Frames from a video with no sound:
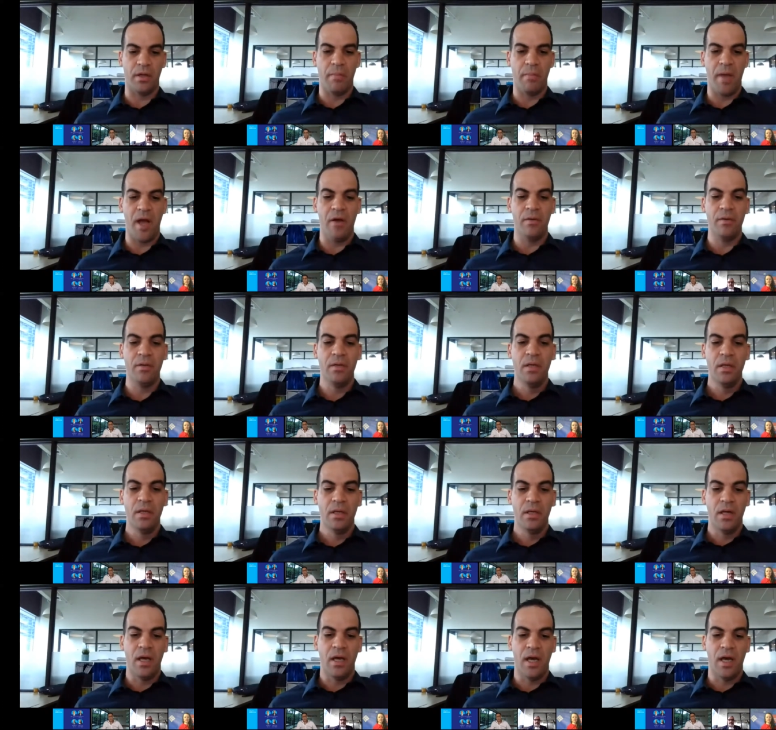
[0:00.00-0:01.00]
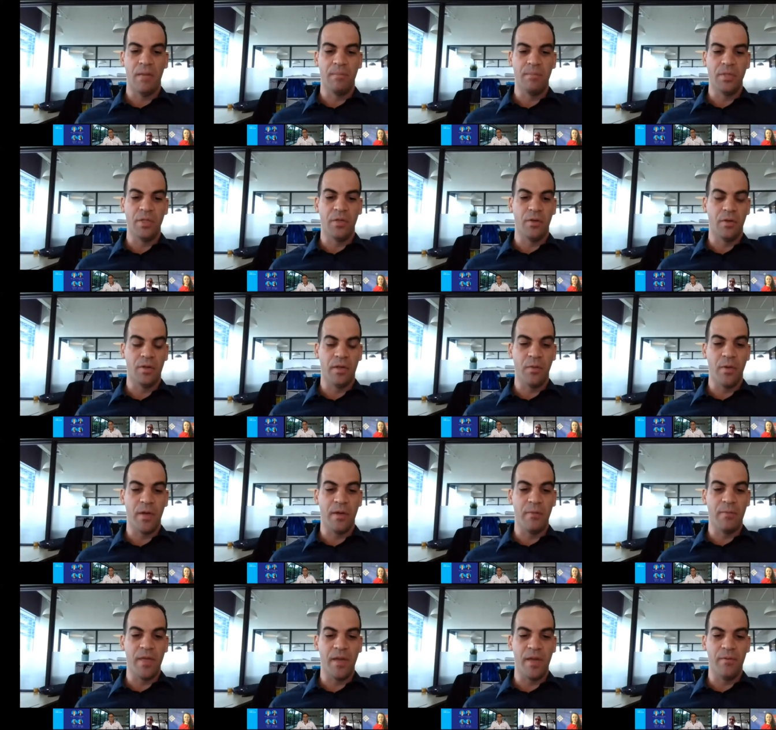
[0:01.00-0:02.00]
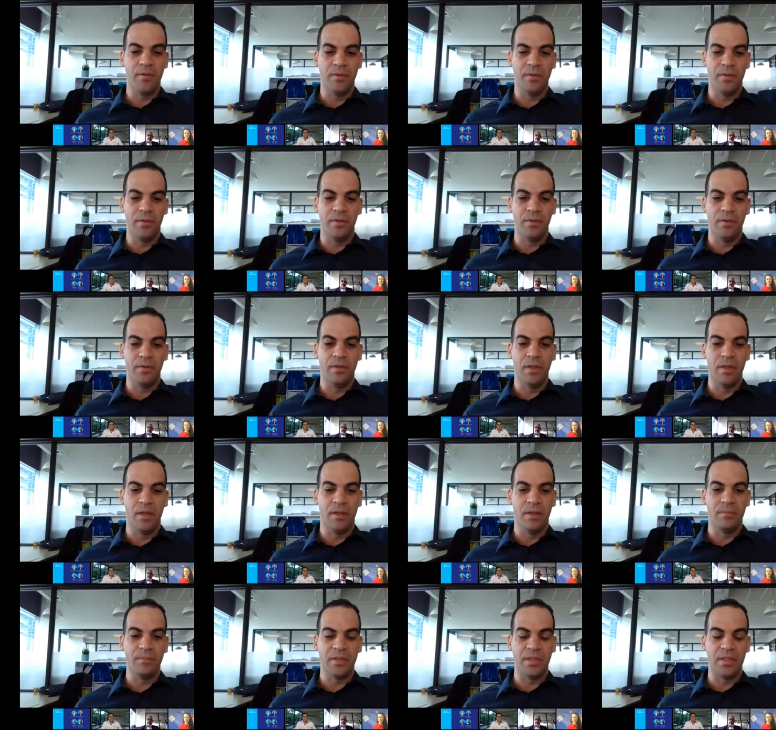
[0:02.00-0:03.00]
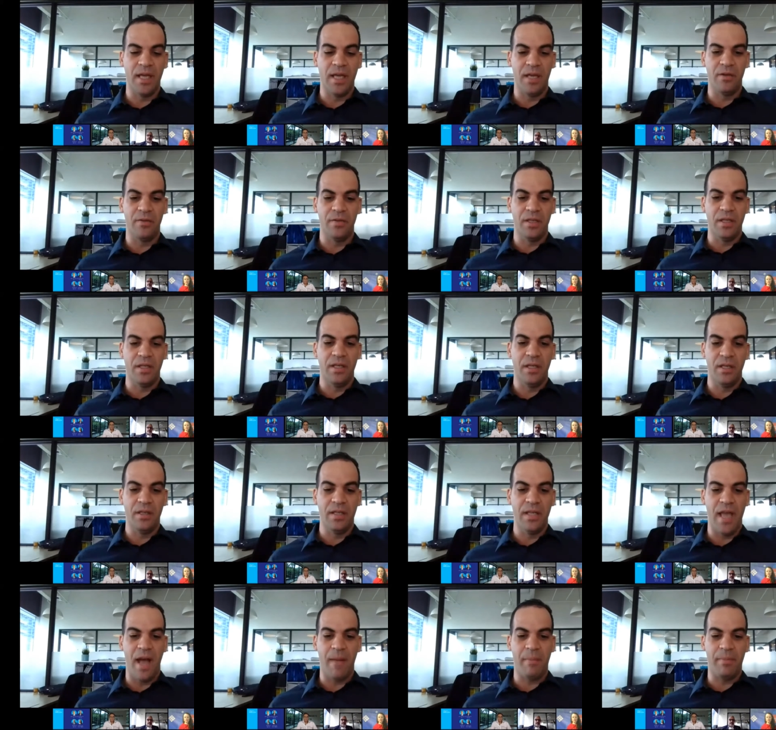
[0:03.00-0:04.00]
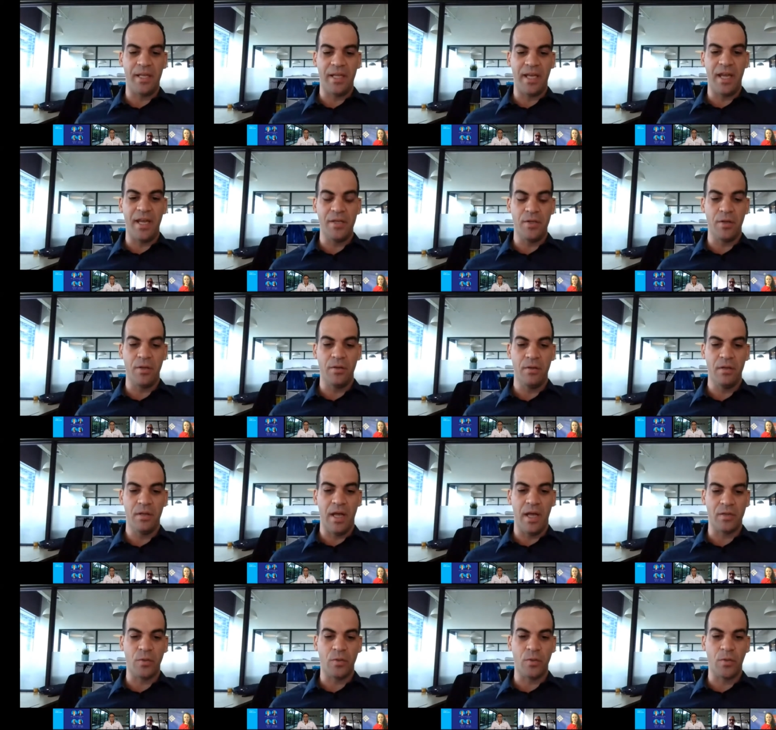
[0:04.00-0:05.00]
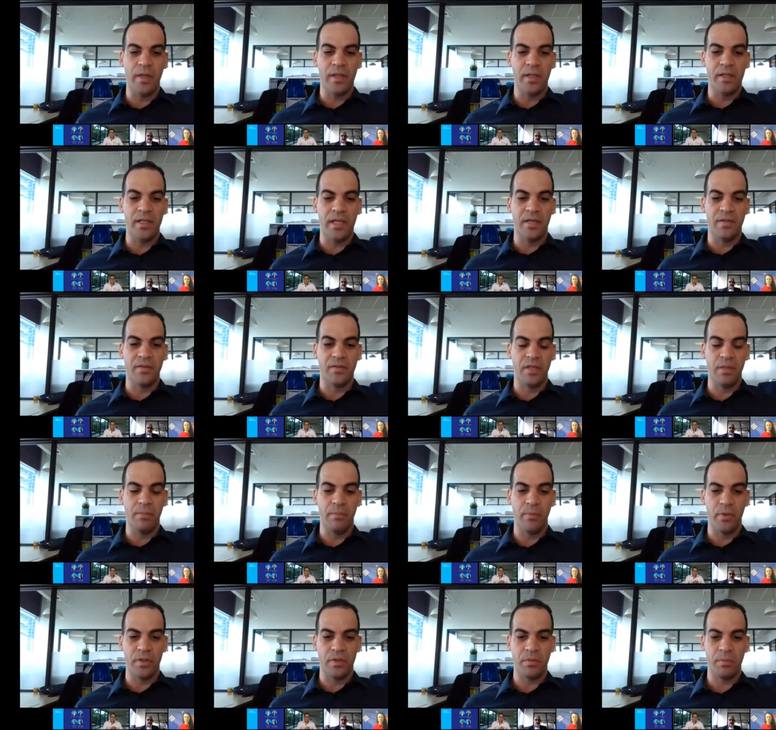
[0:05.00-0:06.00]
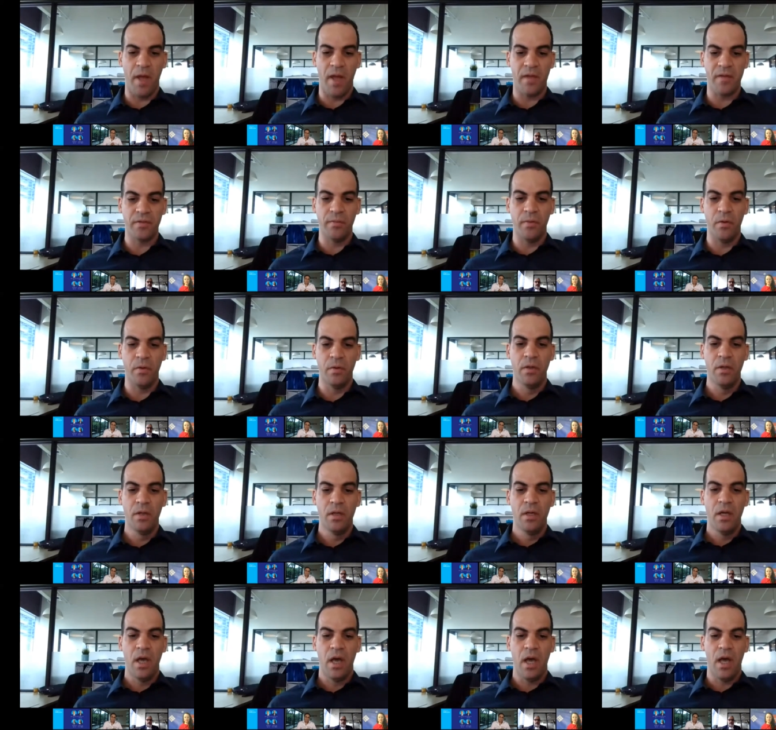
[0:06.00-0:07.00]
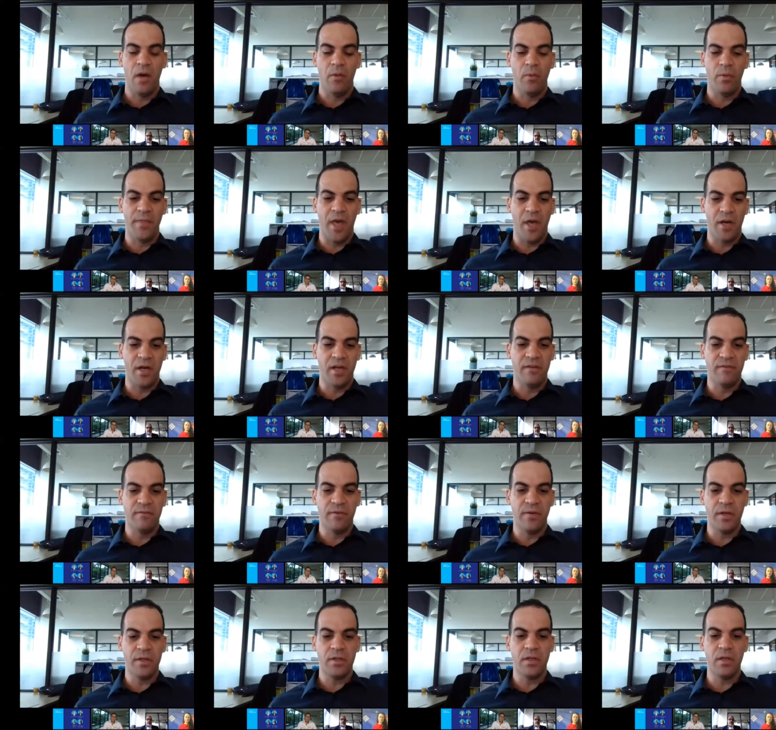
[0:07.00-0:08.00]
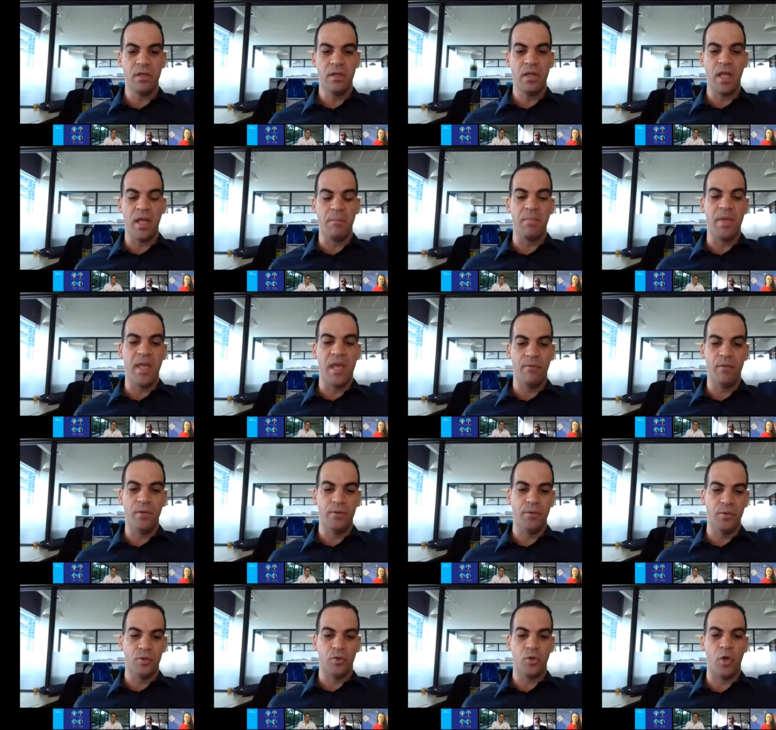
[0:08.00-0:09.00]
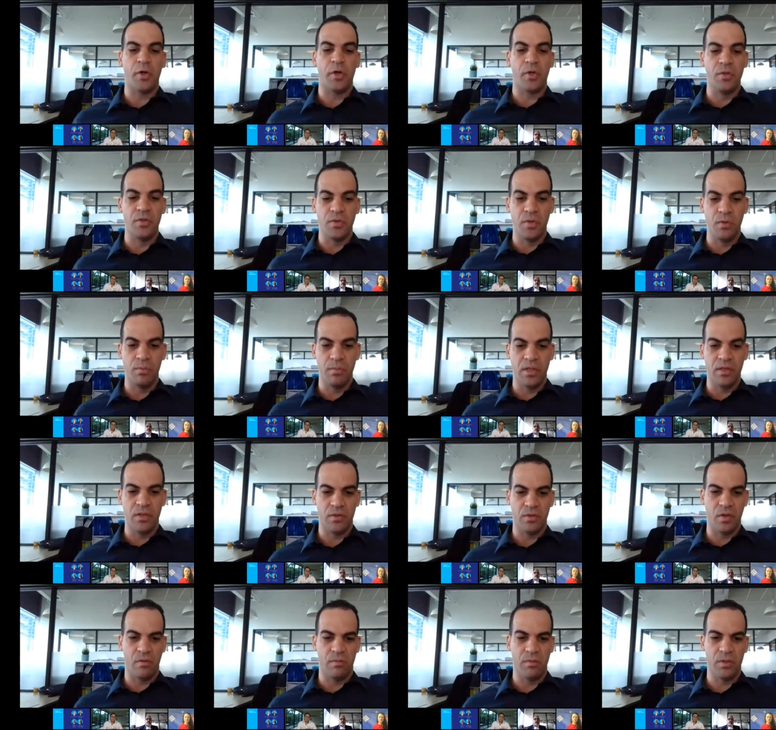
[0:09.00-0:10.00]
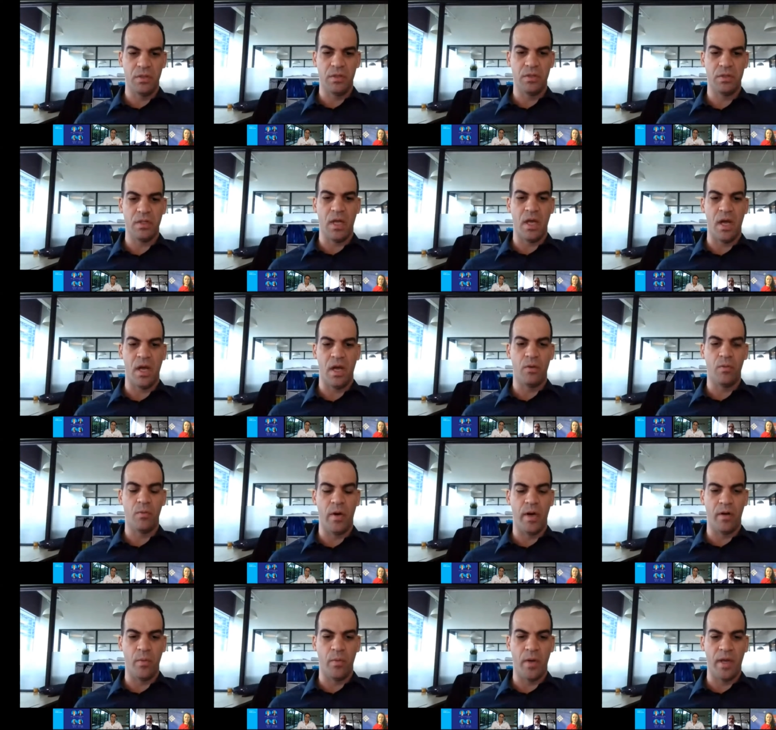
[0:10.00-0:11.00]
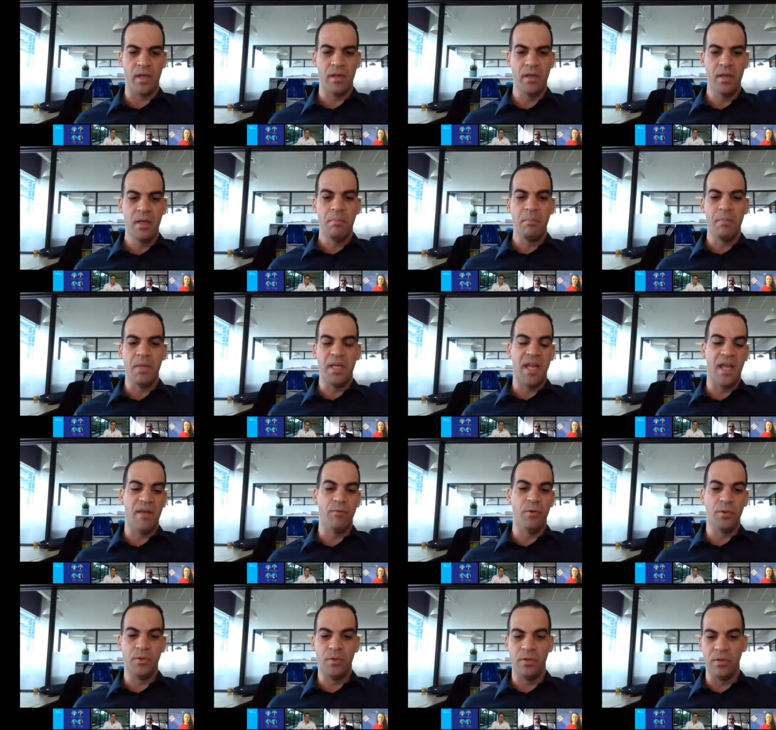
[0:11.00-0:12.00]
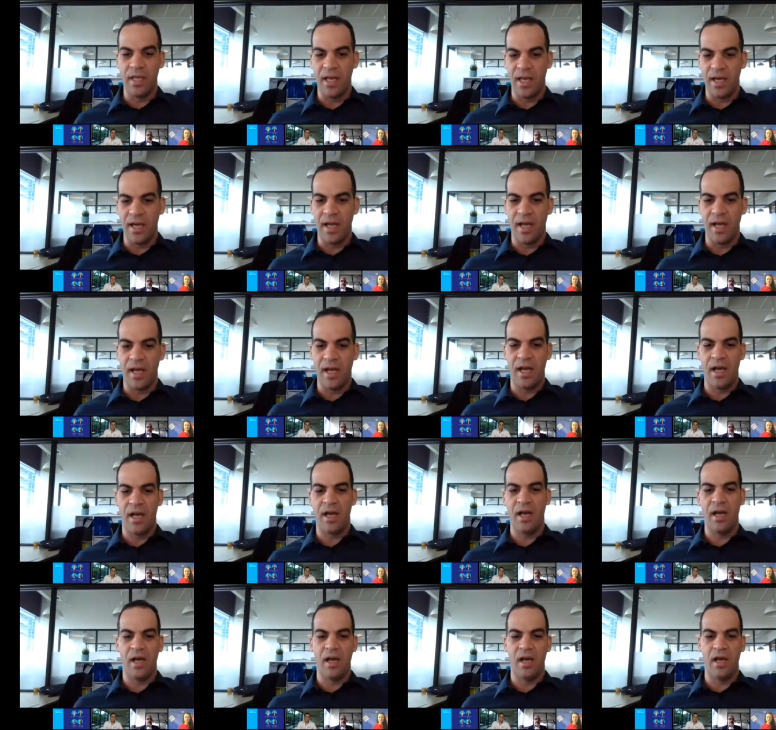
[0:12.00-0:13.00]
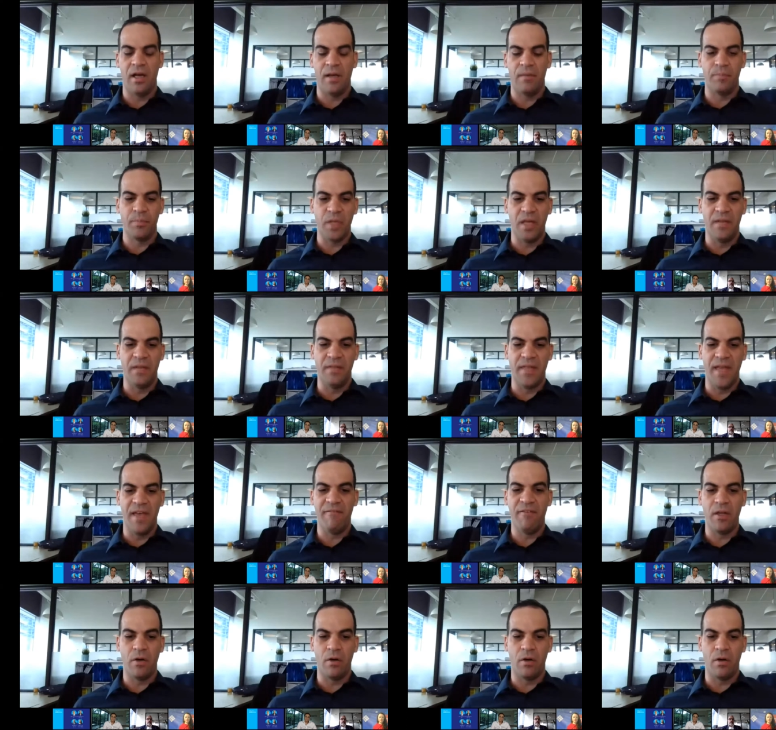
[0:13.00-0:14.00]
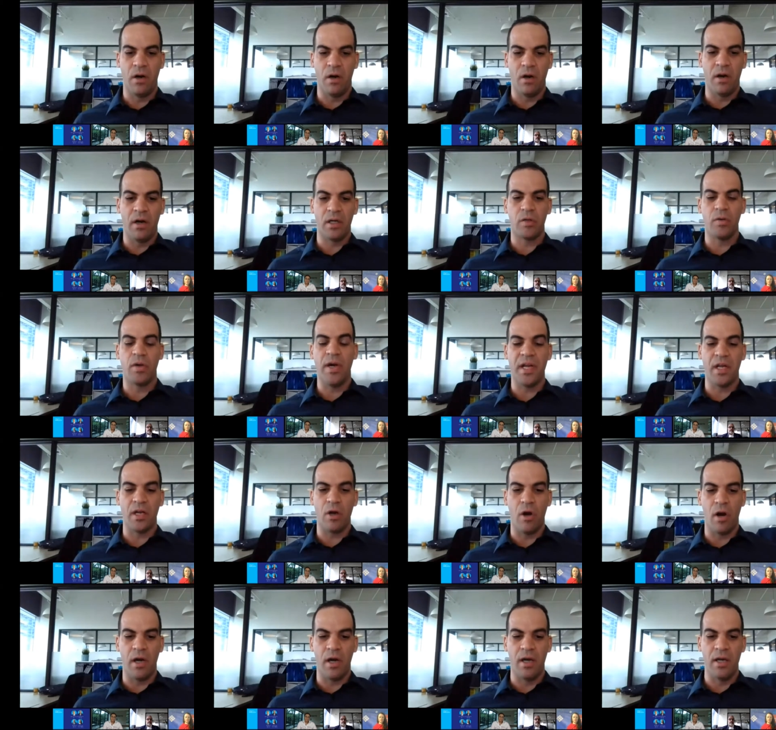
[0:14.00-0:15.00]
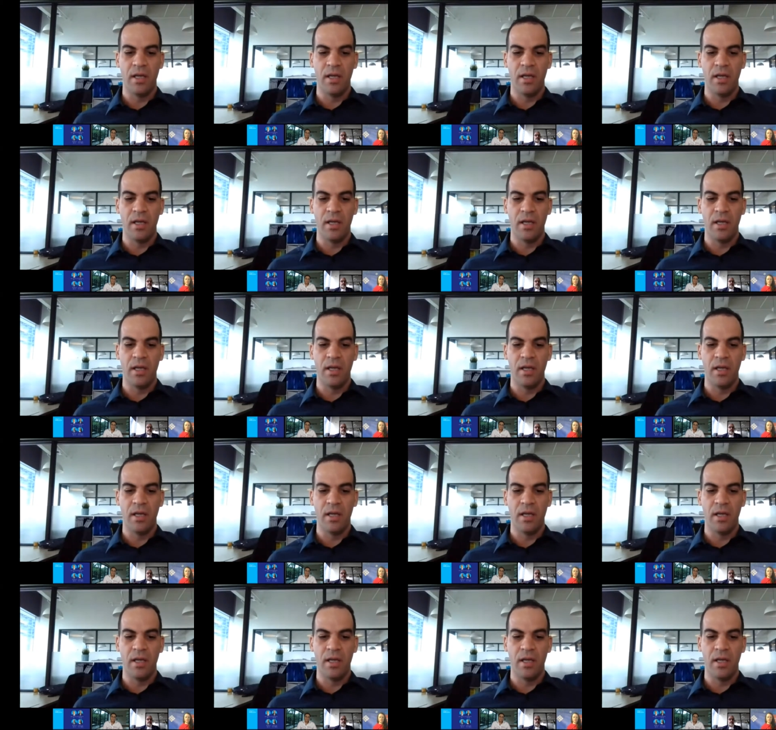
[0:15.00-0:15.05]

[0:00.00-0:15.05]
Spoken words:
the onboarding that we were just talking about, they want to be able to get on the application as quickly and simple as possible without any friction, and be able to start consuming service right away. Being able to get a